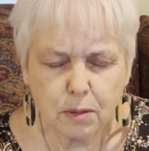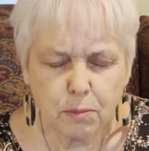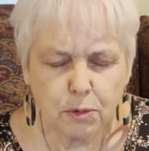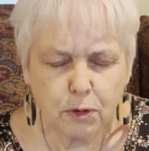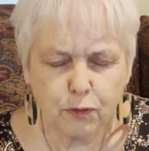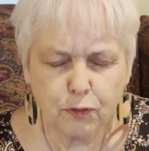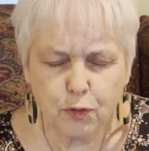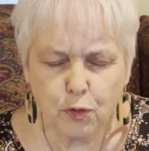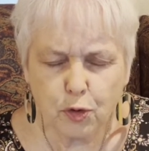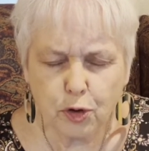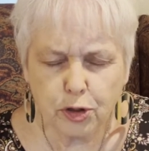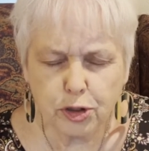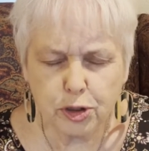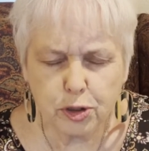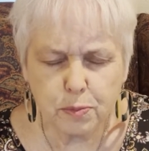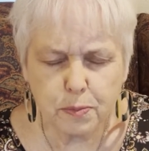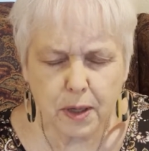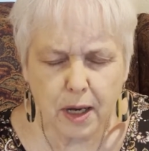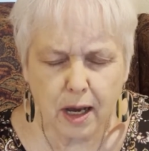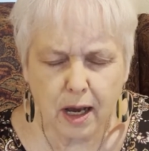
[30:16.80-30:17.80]
Before you,
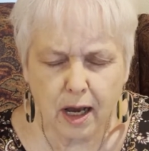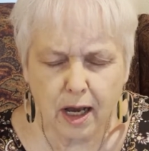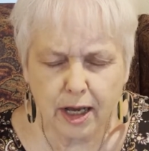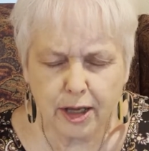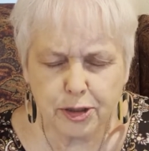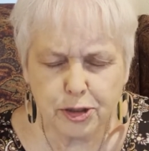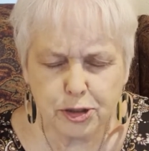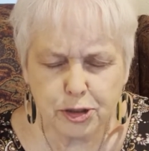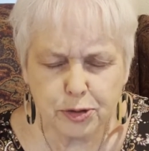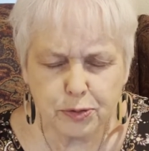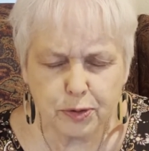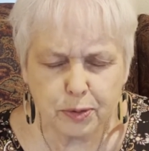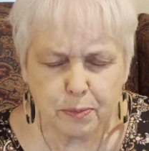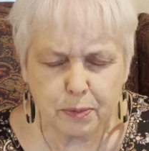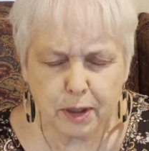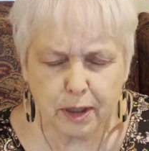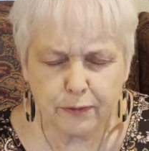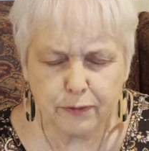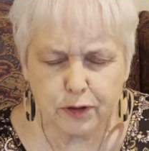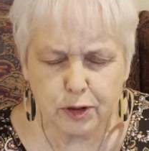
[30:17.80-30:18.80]
behind you,
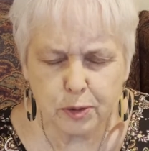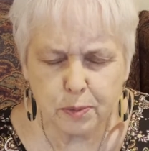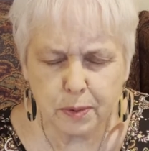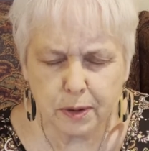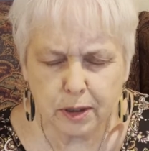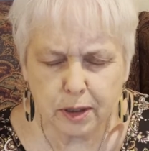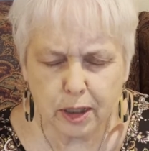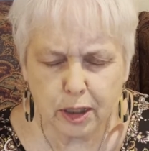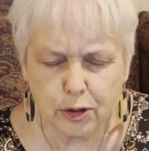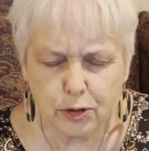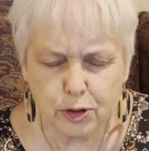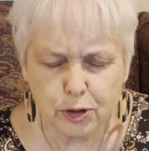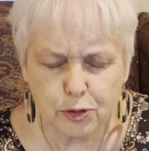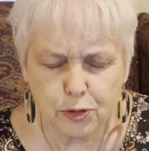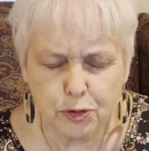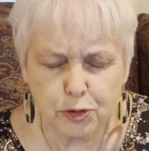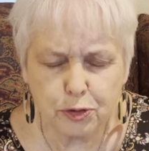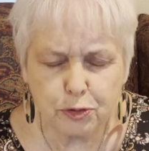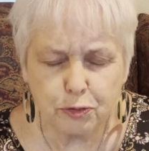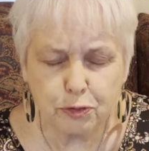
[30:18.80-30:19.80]
above you, below you,
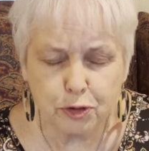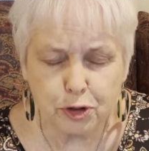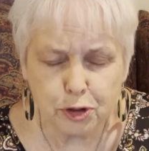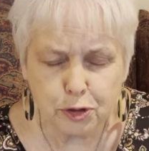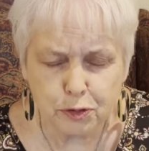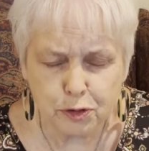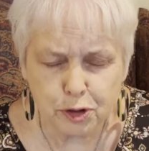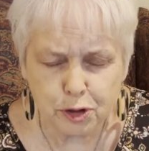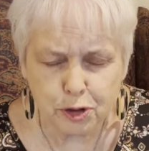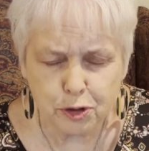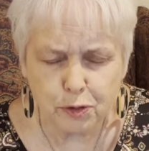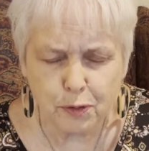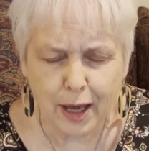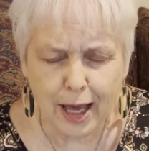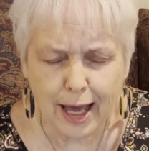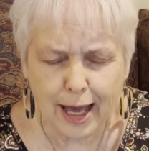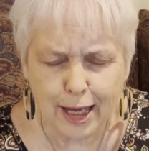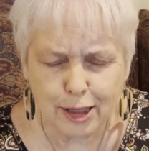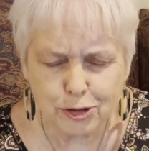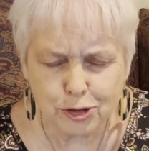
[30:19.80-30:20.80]
through you,
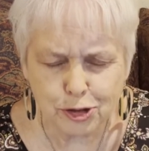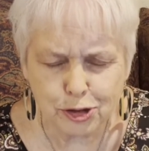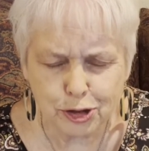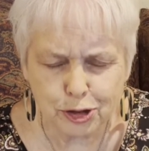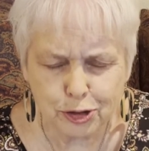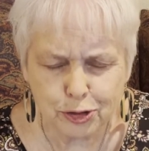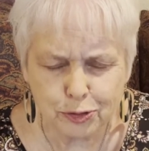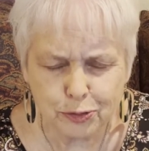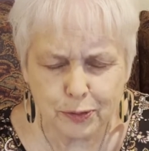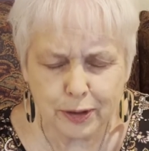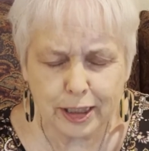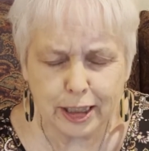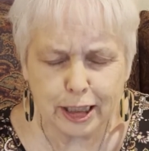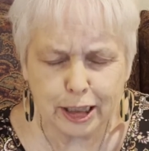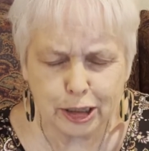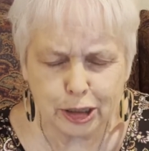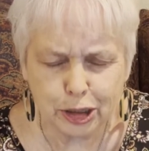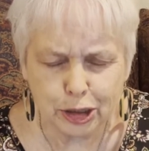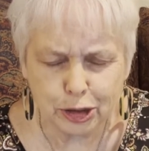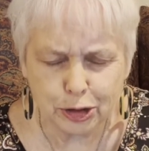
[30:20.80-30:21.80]
as you,
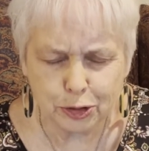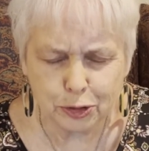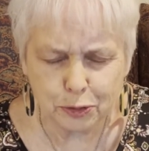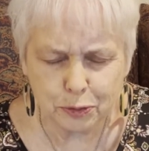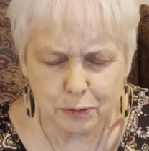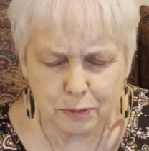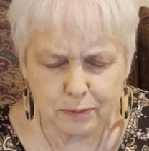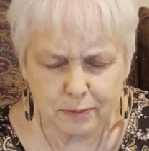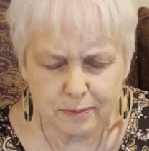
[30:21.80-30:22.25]
in you.